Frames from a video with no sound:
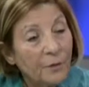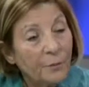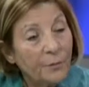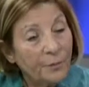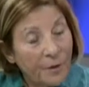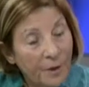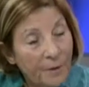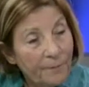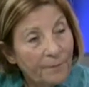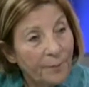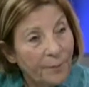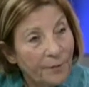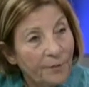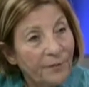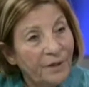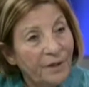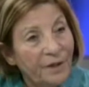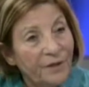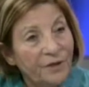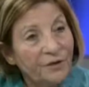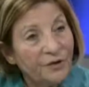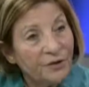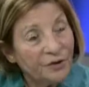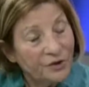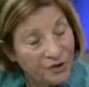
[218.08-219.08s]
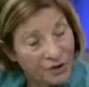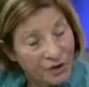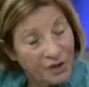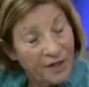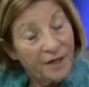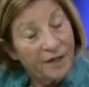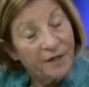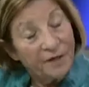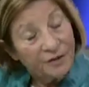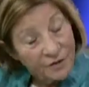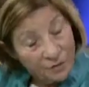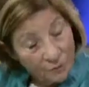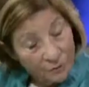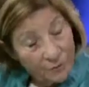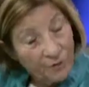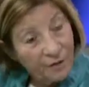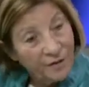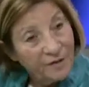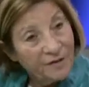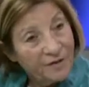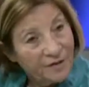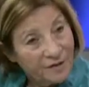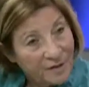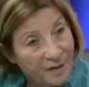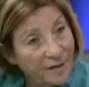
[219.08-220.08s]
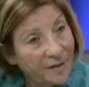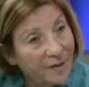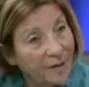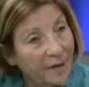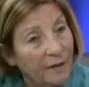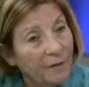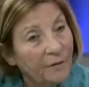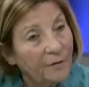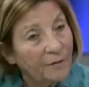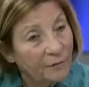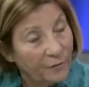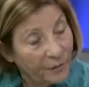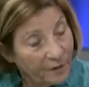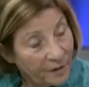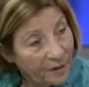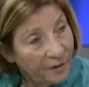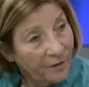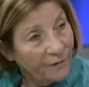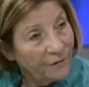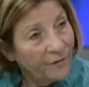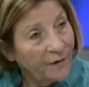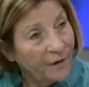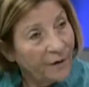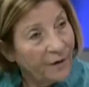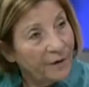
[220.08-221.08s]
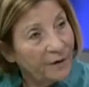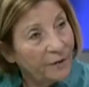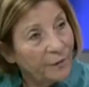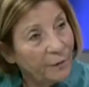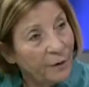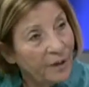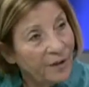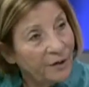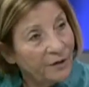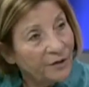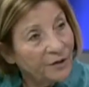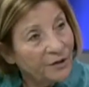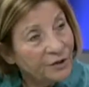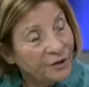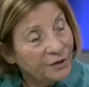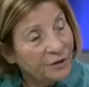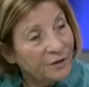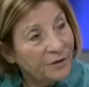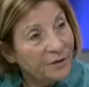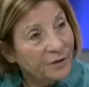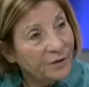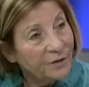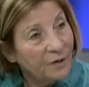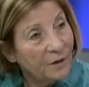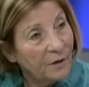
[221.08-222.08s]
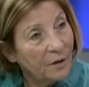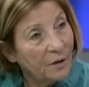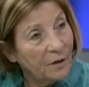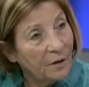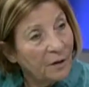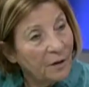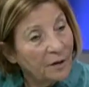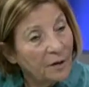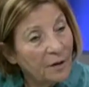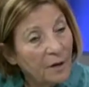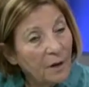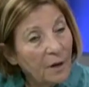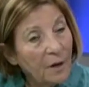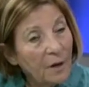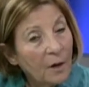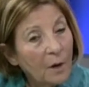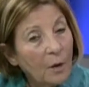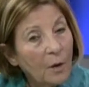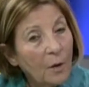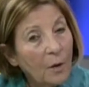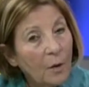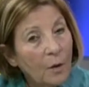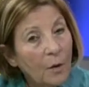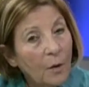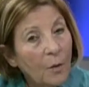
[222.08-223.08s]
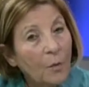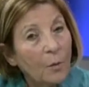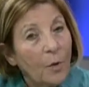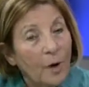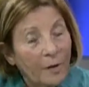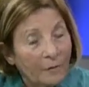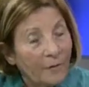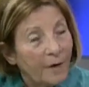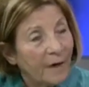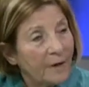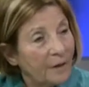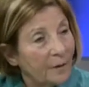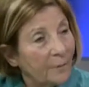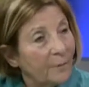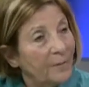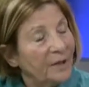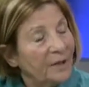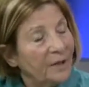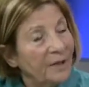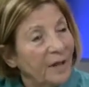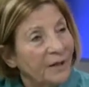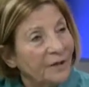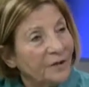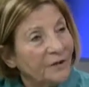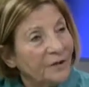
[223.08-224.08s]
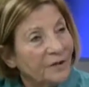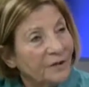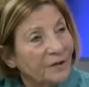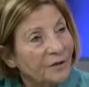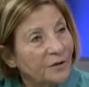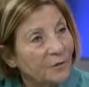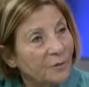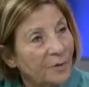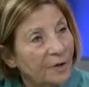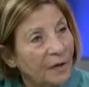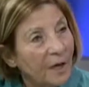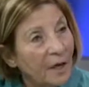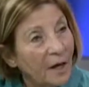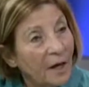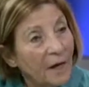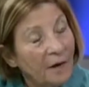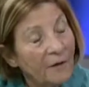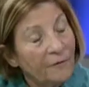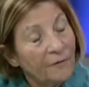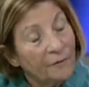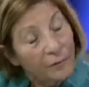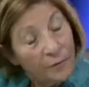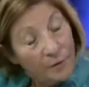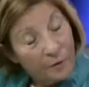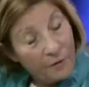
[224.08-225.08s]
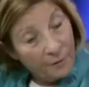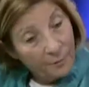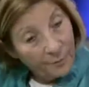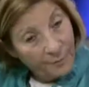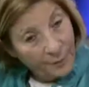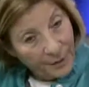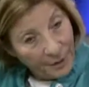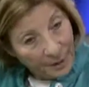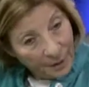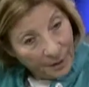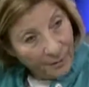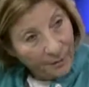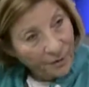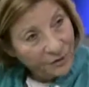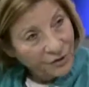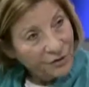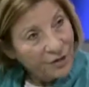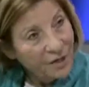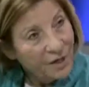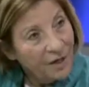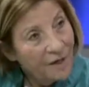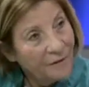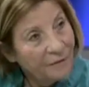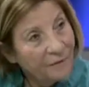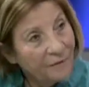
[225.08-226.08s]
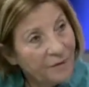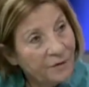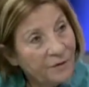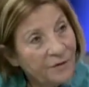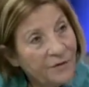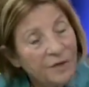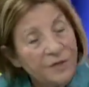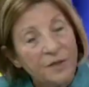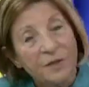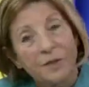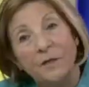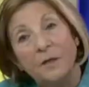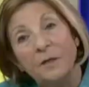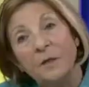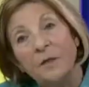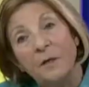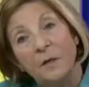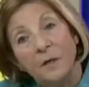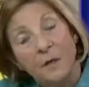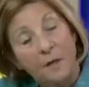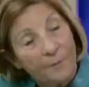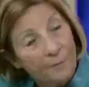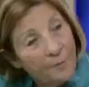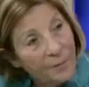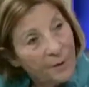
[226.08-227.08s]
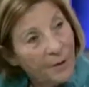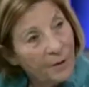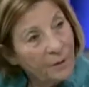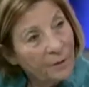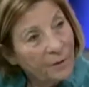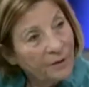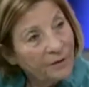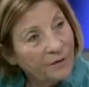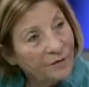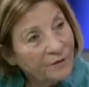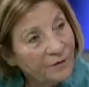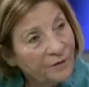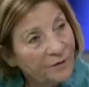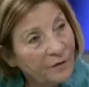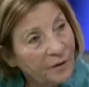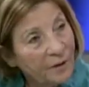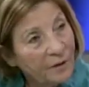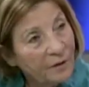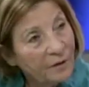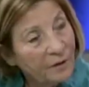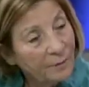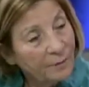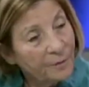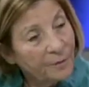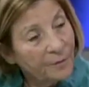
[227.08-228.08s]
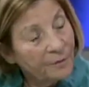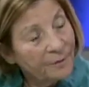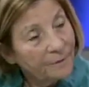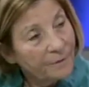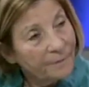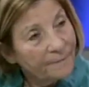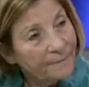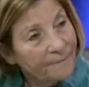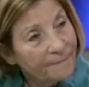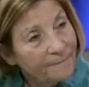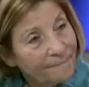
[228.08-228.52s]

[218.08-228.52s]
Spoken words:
So people need to change, and we send out written evaluations on what recommendations we have. We'll compare what you have this year, compare what's available.